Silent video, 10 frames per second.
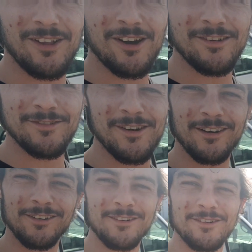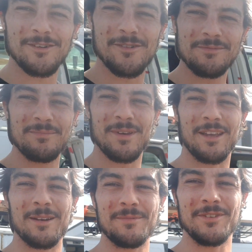off on her own,
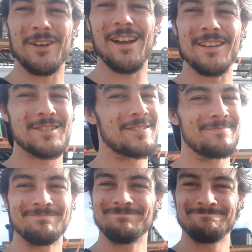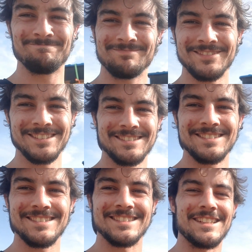picking up the grass.
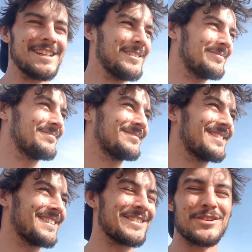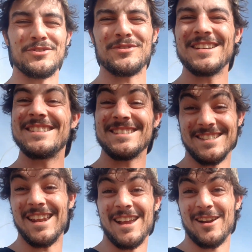See? There's reasons
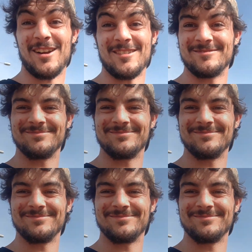I like her.